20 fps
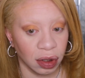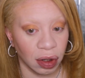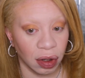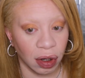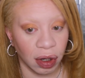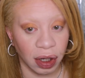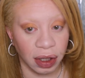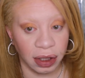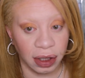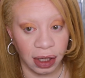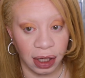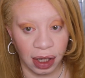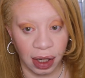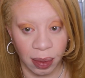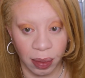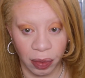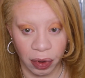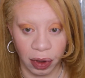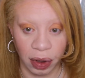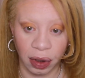on
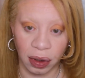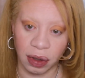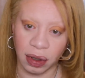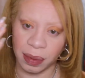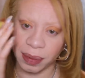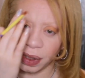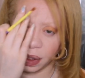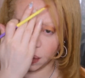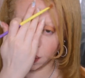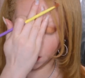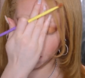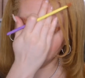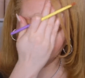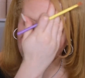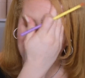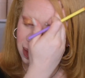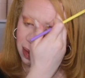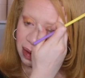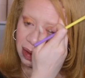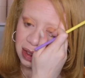camera. I mean,
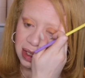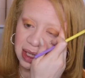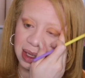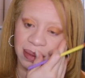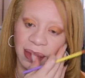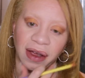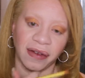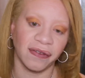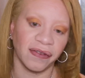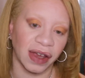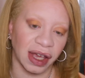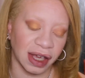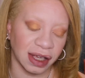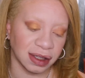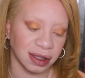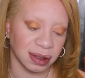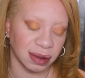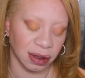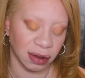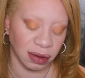see my
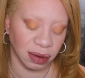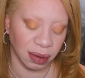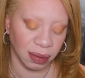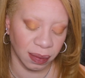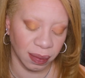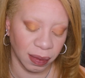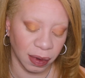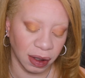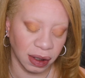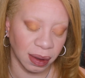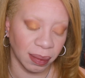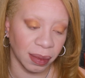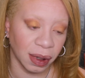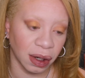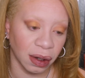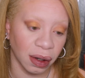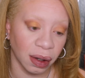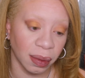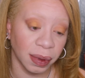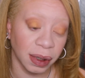face in the
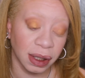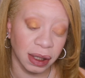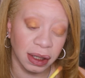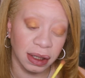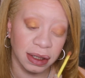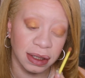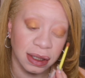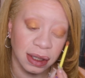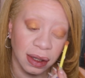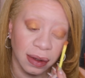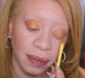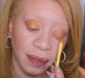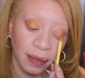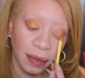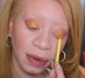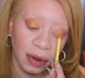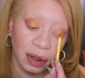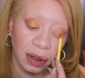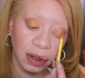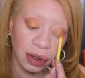mirror, because
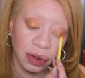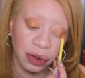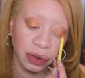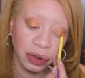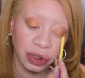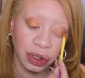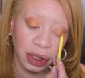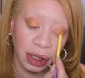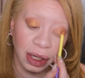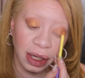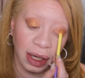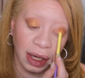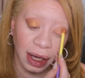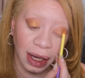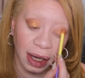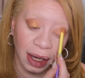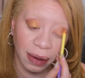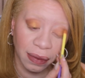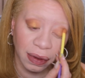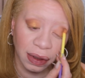usually
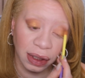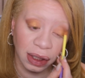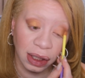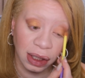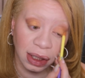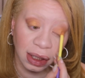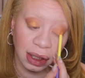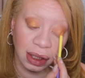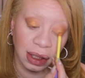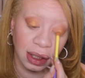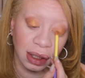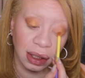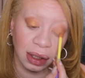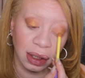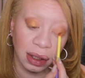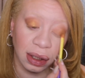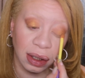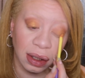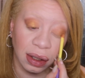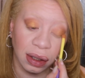I would need
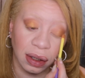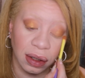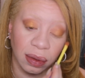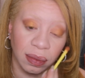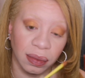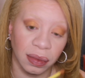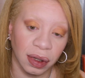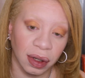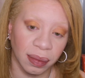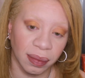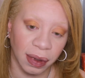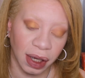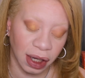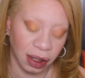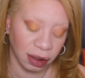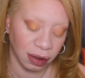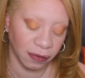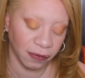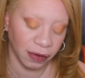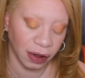a
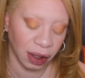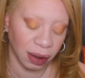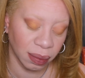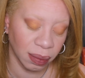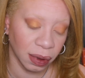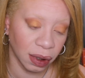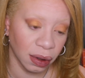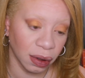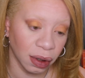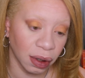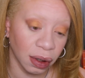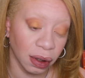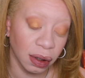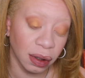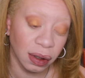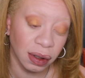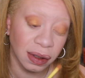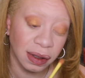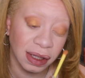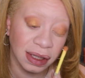magnified mirror.
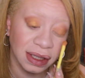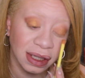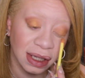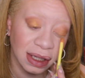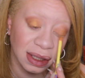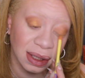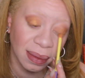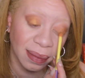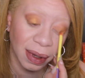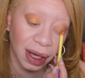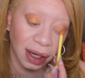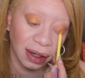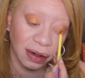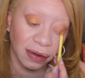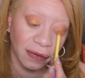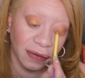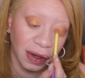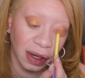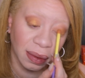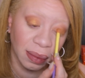This is a
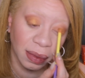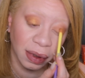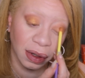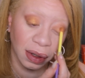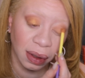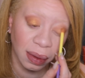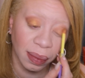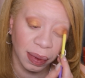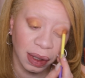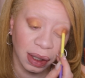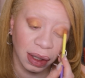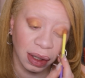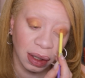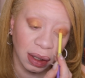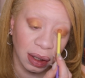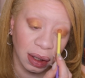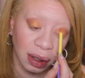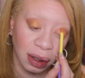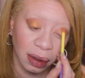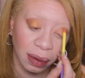magnified mirror, but
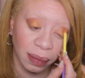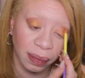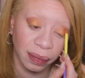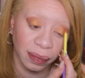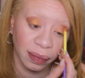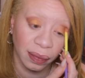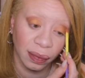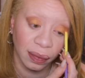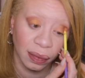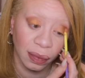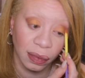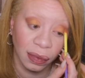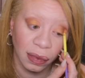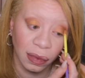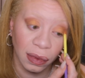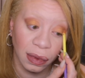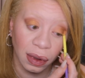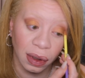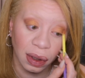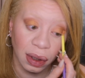
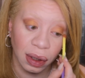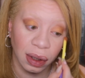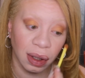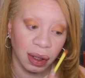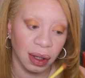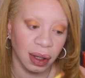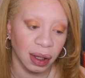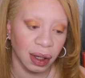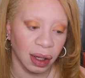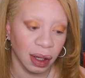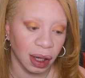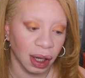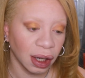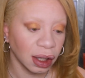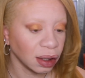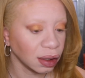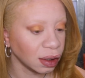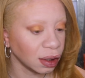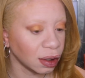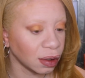I
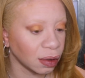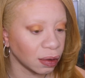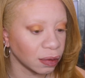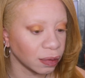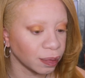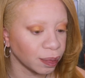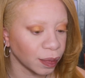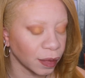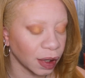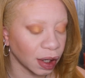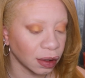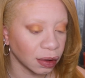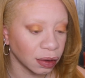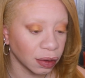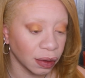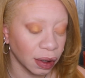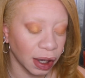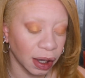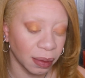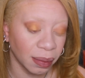don't know. I don't
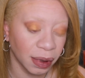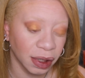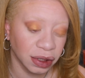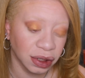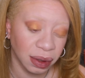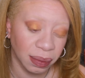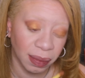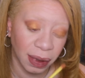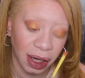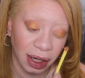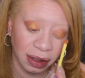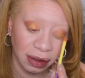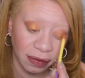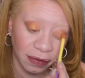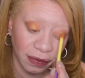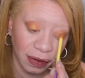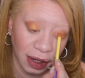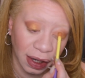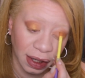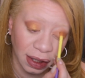know how much it
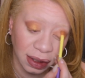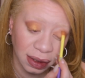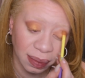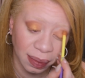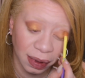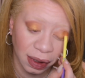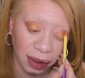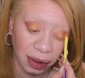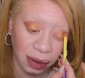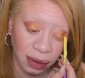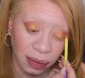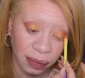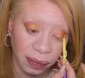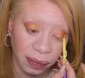magnifies, but